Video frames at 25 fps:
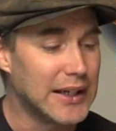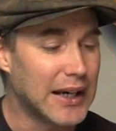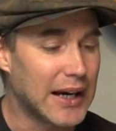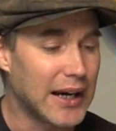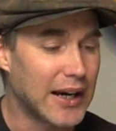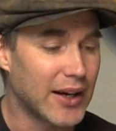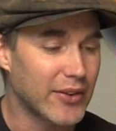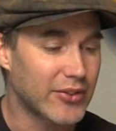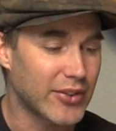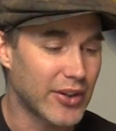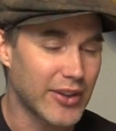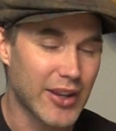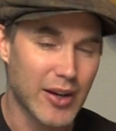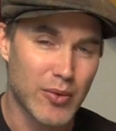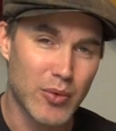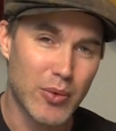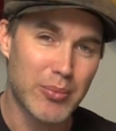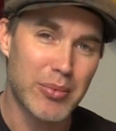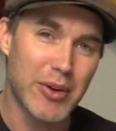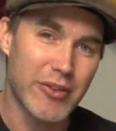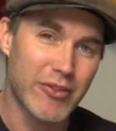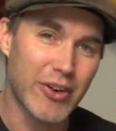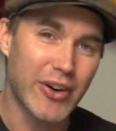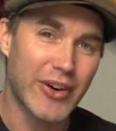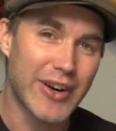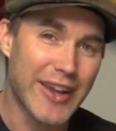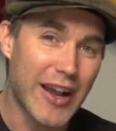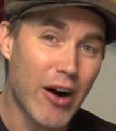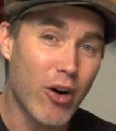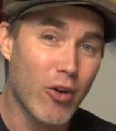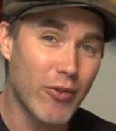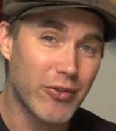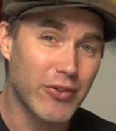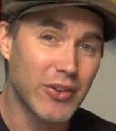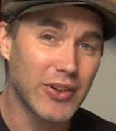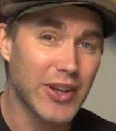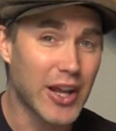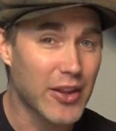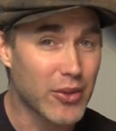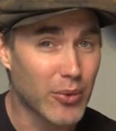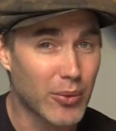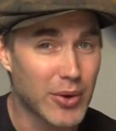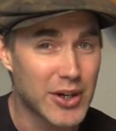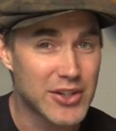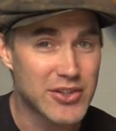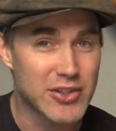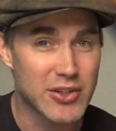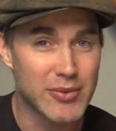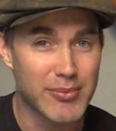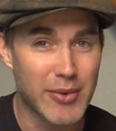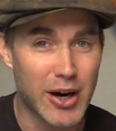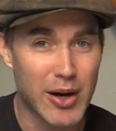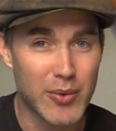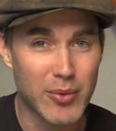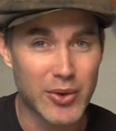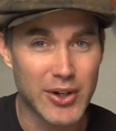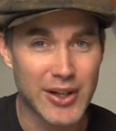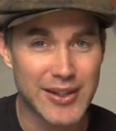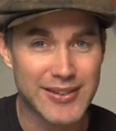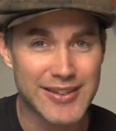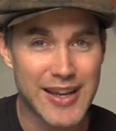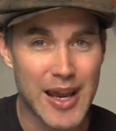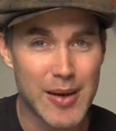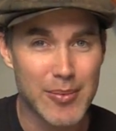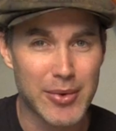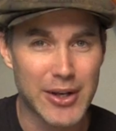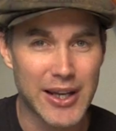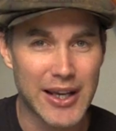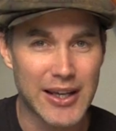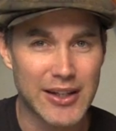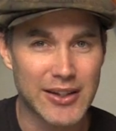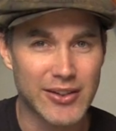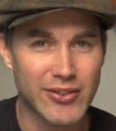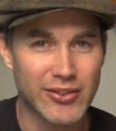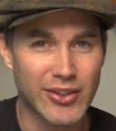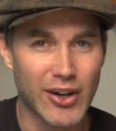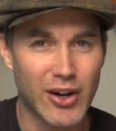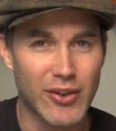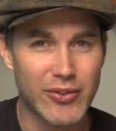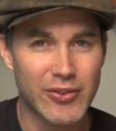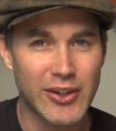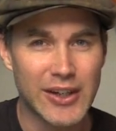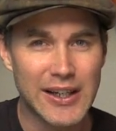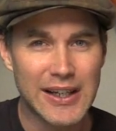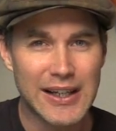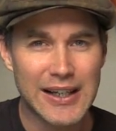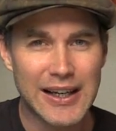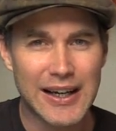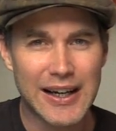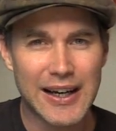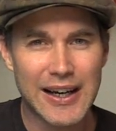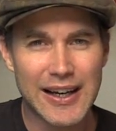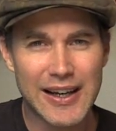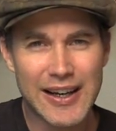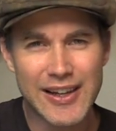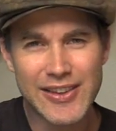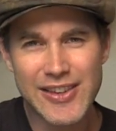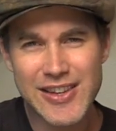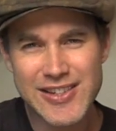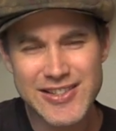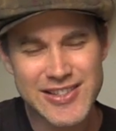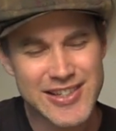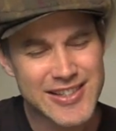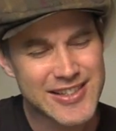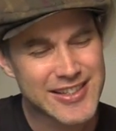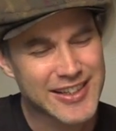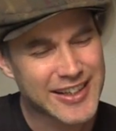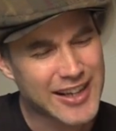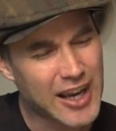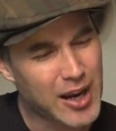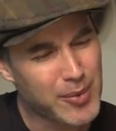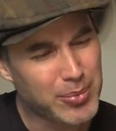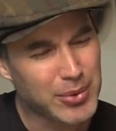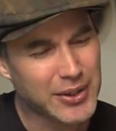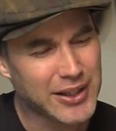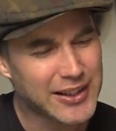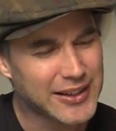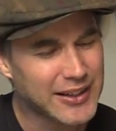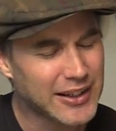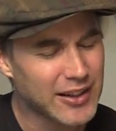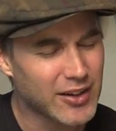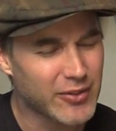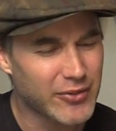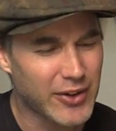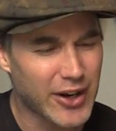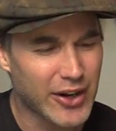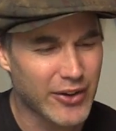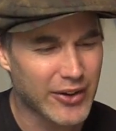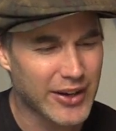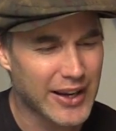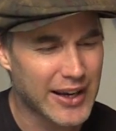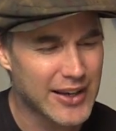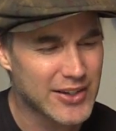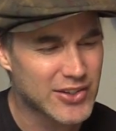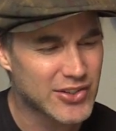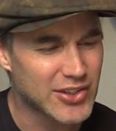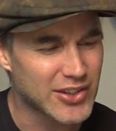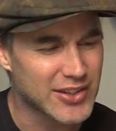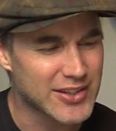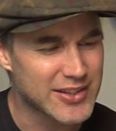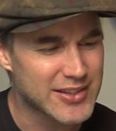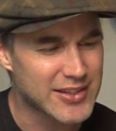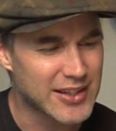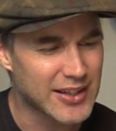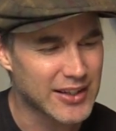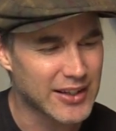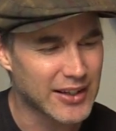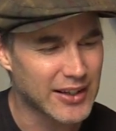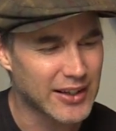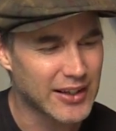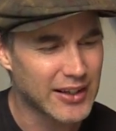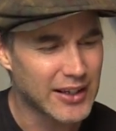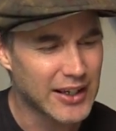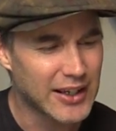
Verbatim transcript: Uh, so that would be very helpful. Otherwise, you might want to tab it out yourself. Uh, and there's just a couple of little variations that, are,